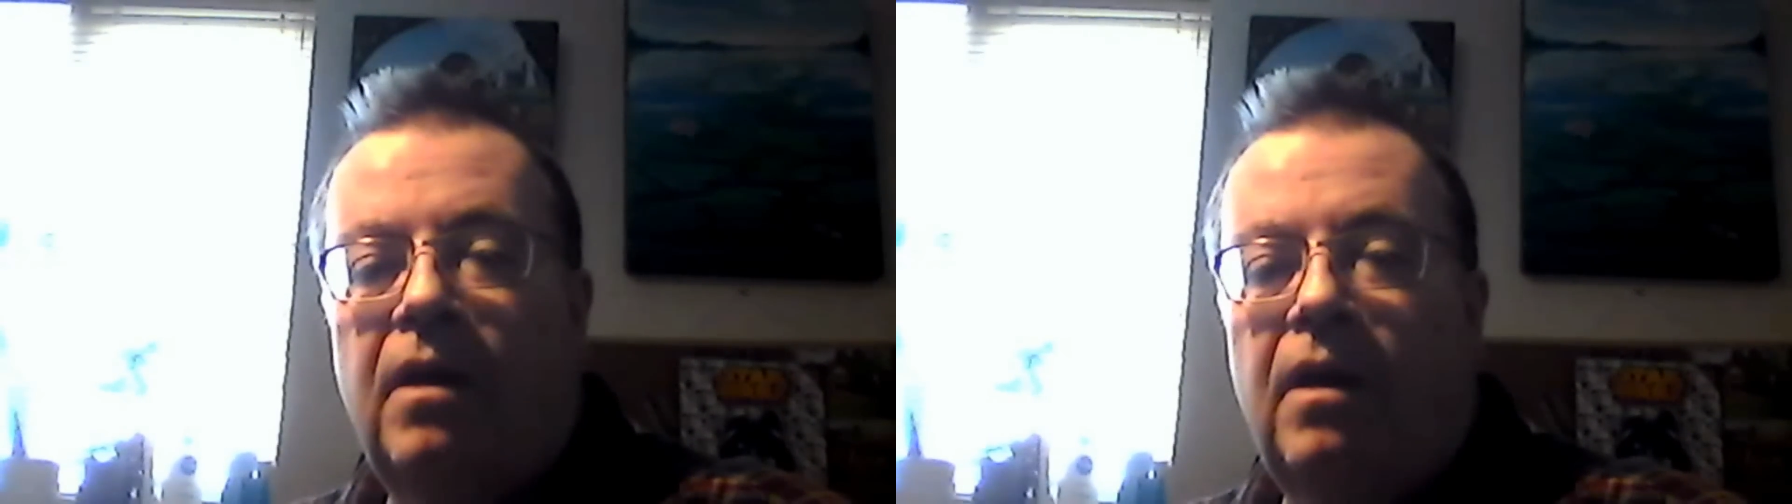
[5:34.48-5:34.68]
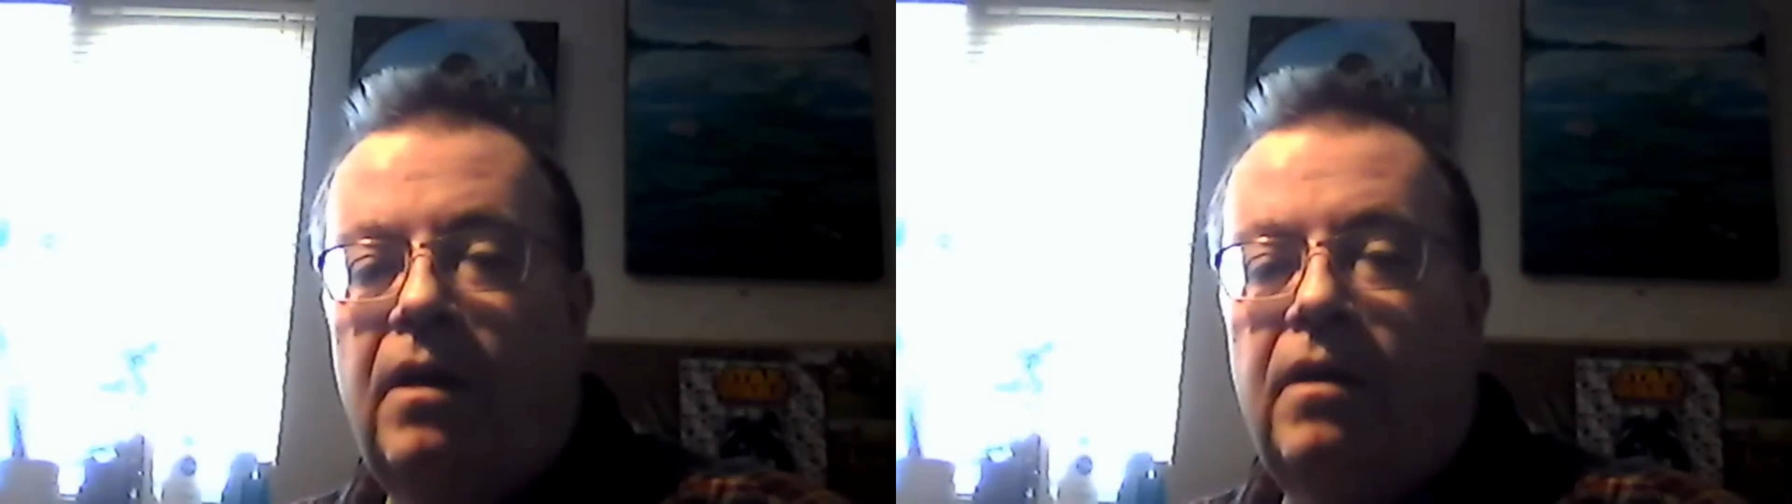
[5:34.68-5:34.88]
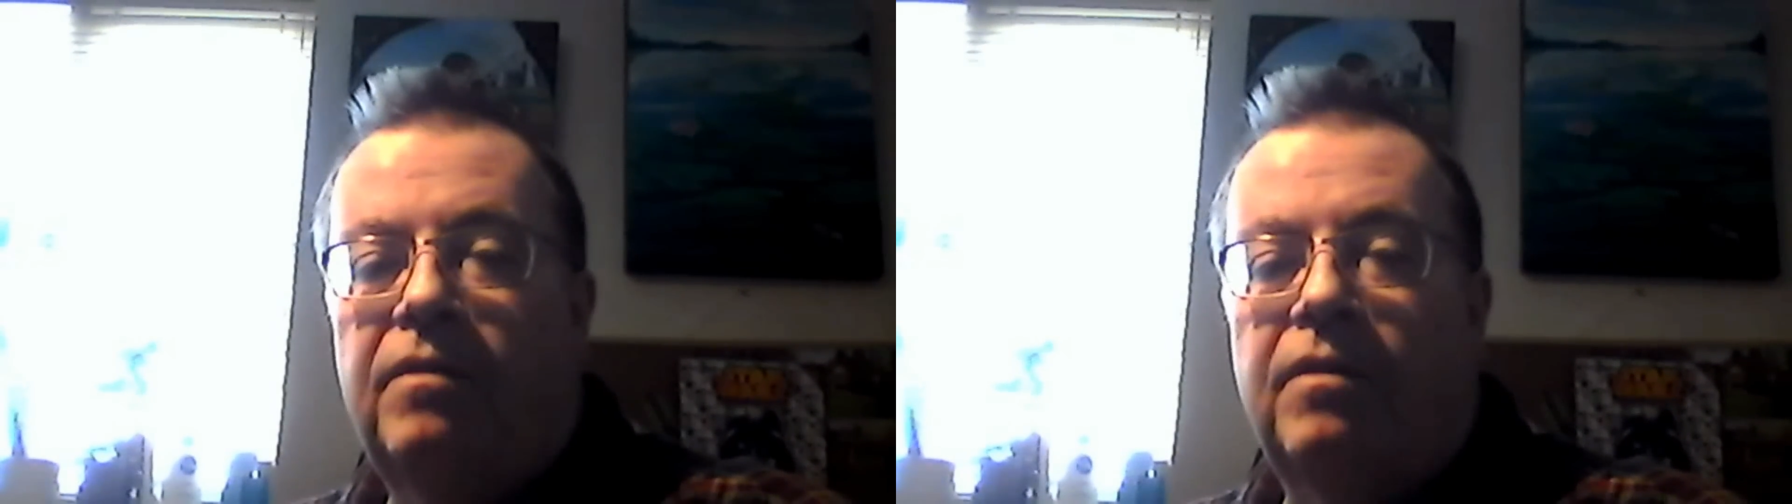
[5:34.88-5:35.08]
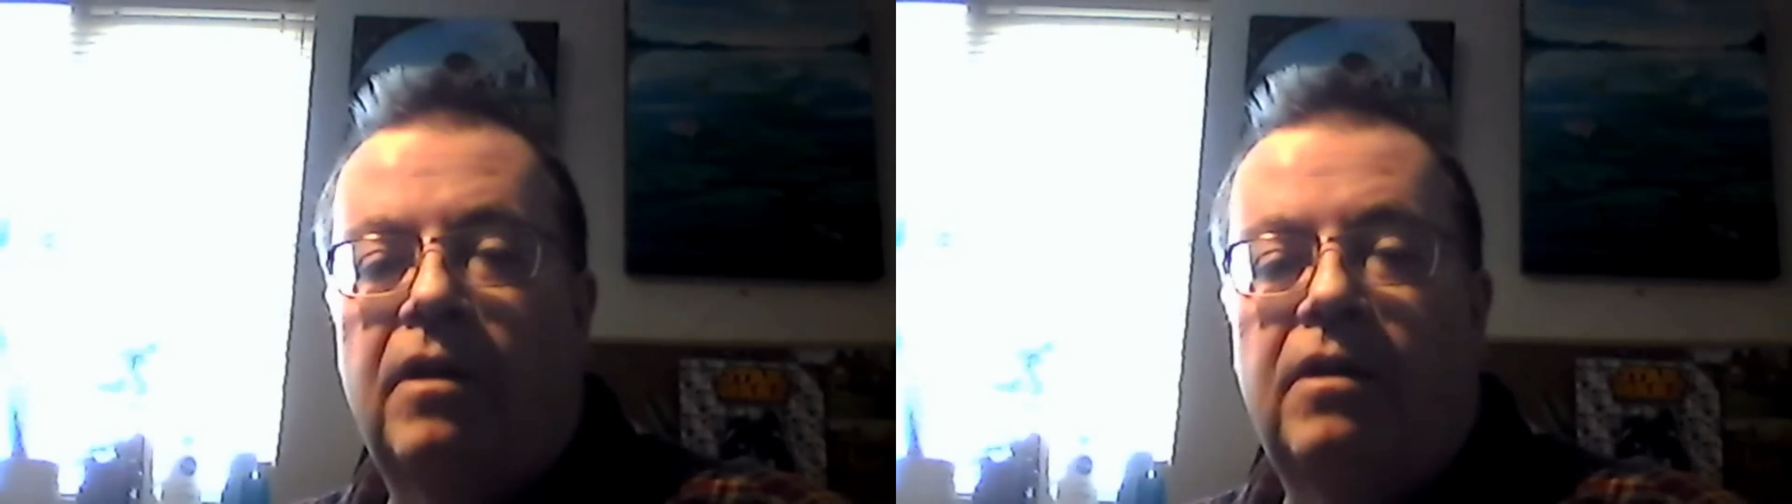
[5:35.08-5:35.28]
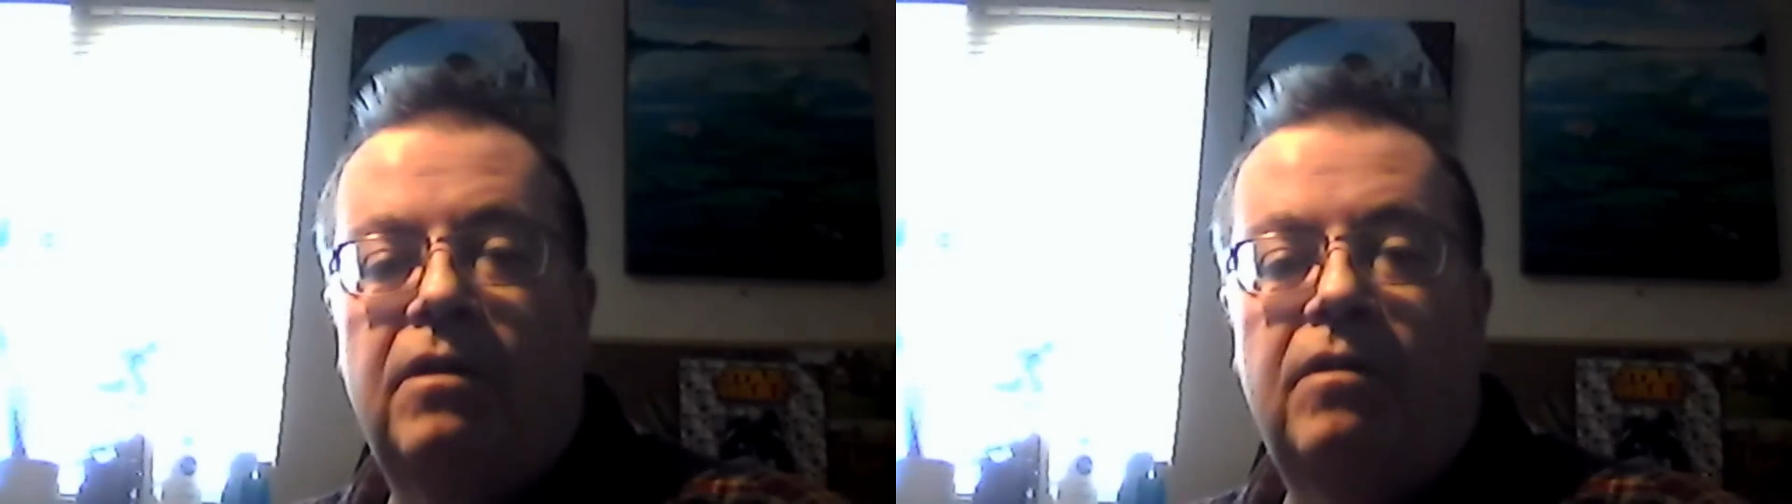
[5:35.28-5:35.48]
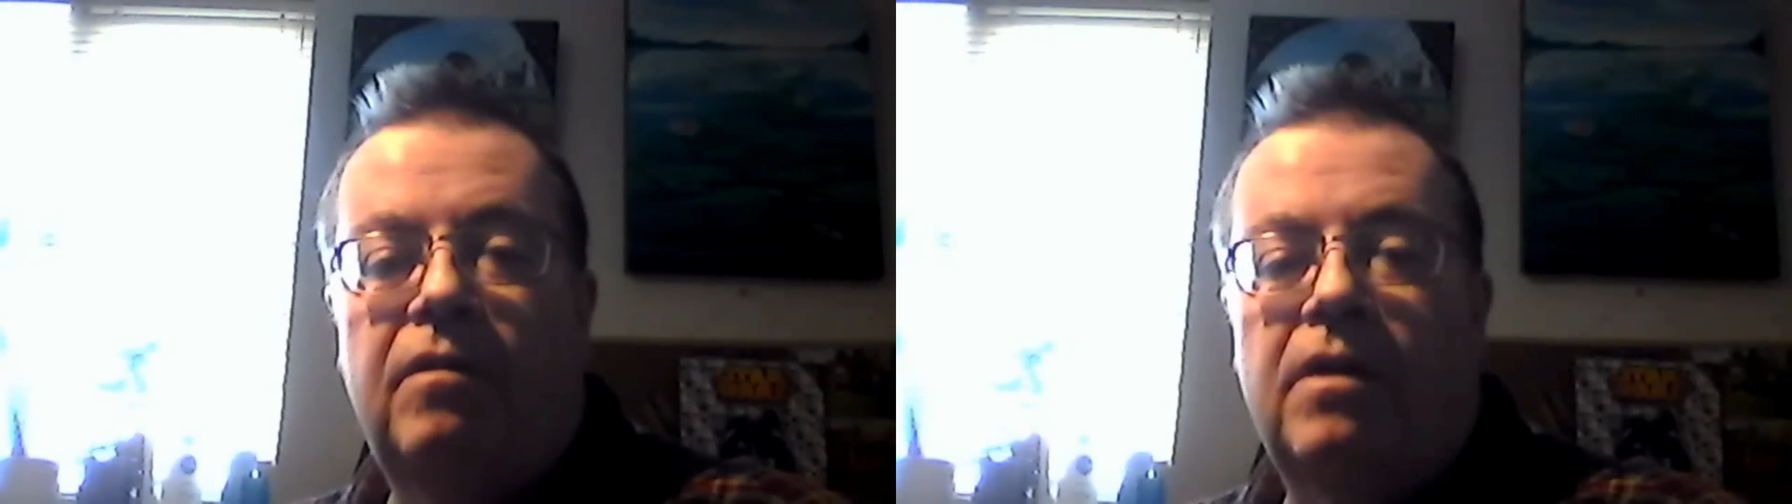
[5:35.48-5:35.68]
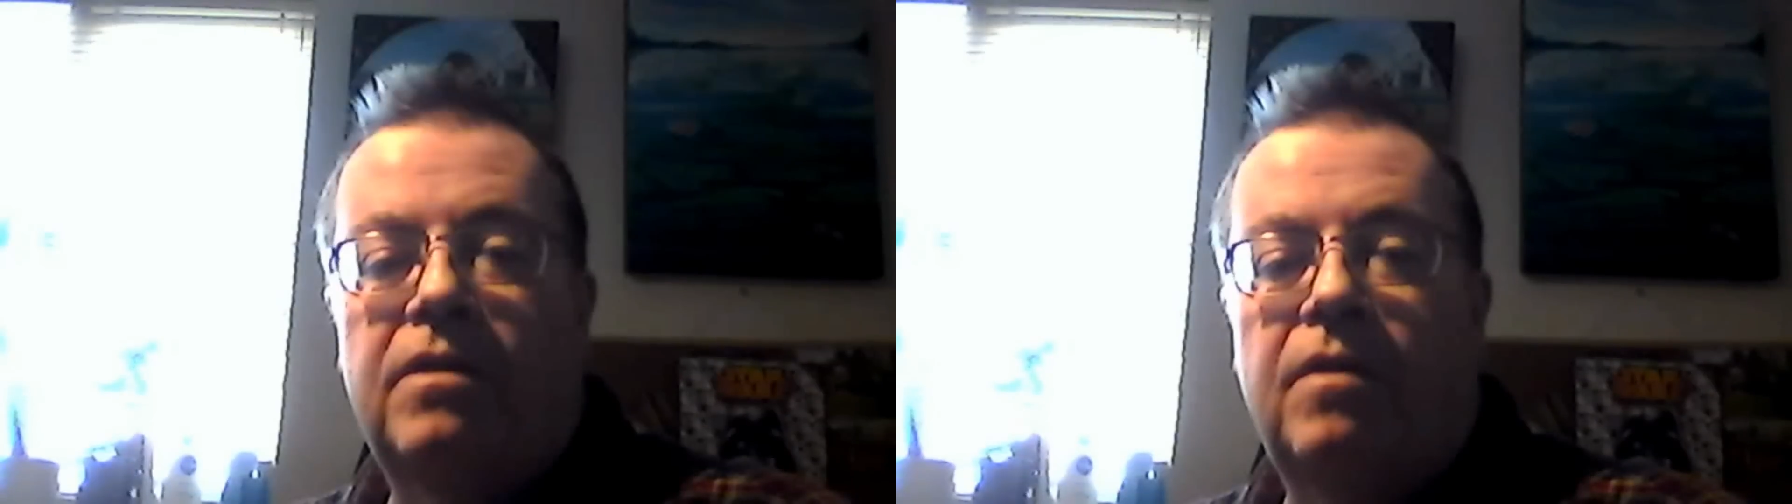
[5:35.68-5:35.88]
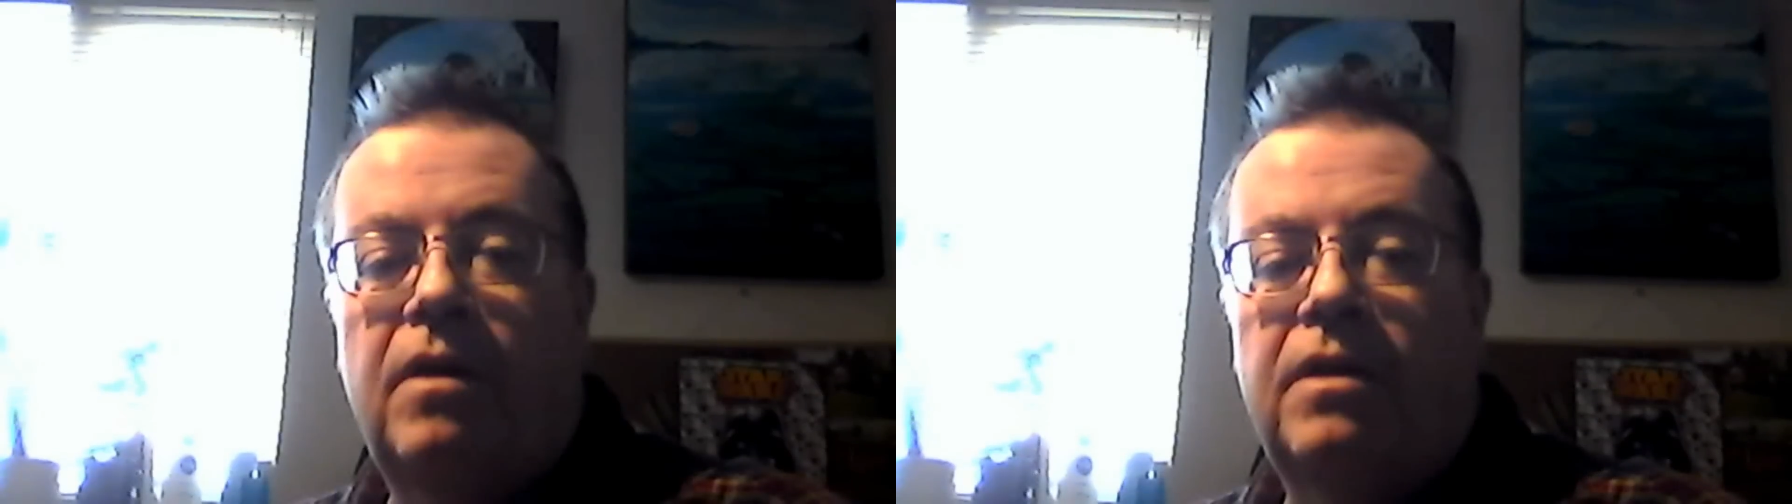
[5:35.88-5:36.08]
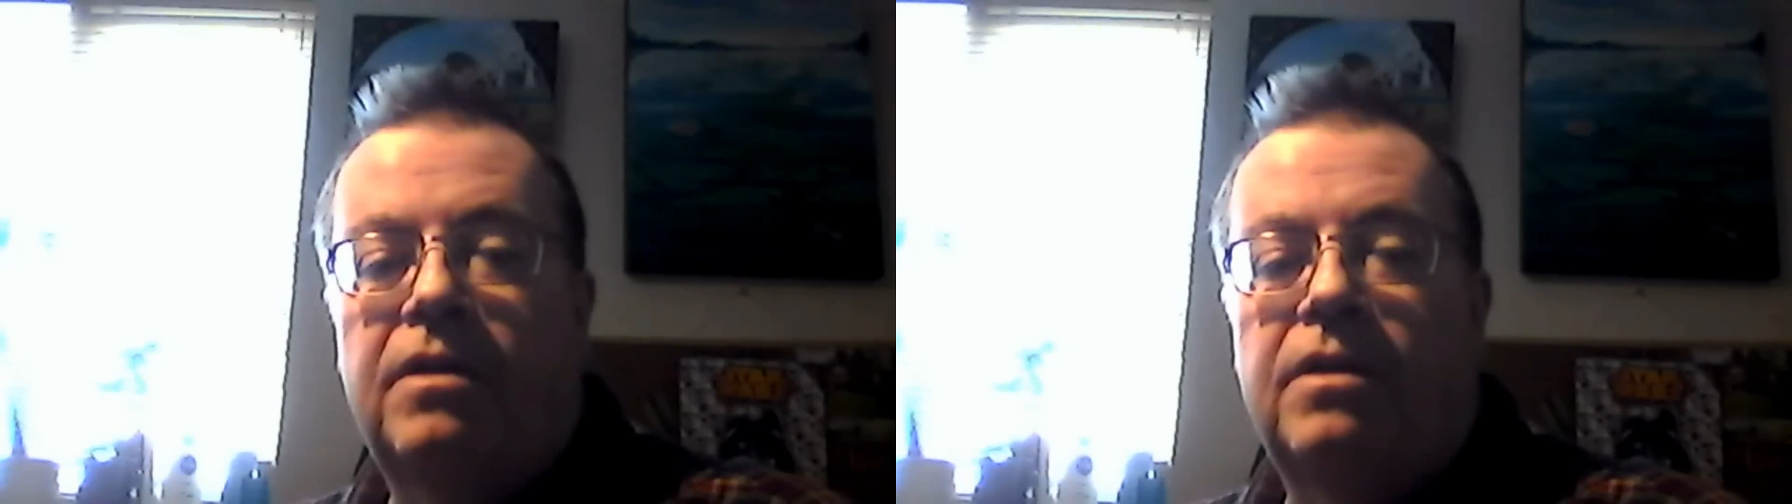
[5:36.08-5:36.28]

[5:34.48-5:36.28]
And if they do raise rates,